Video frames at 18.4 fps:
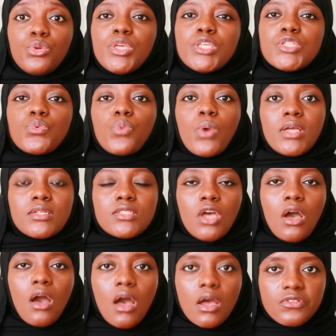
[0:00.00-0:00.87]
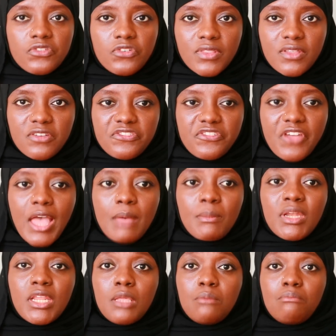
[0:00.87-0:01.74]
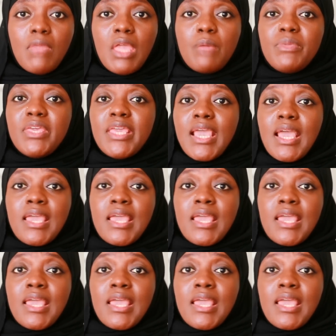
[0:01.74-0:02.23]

he's worked hard for the family, maybe